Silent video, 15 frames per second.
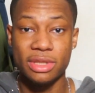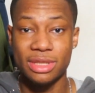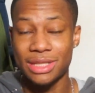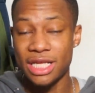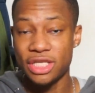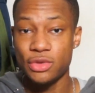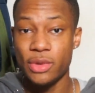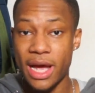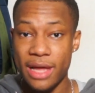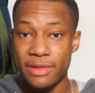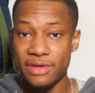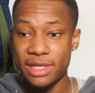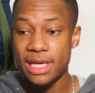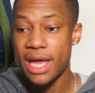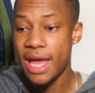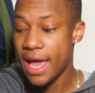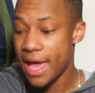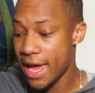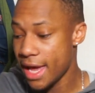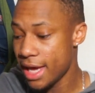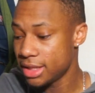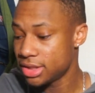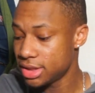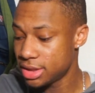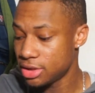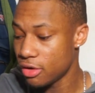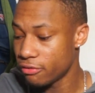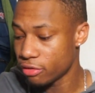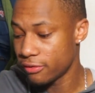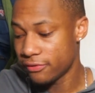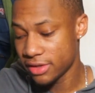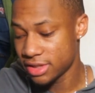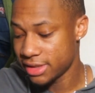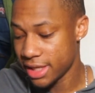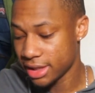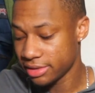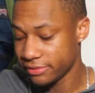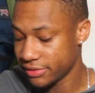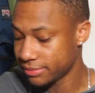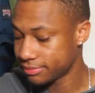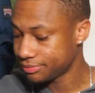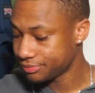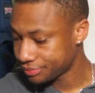It's not too heavy, and just the overall functionality of it.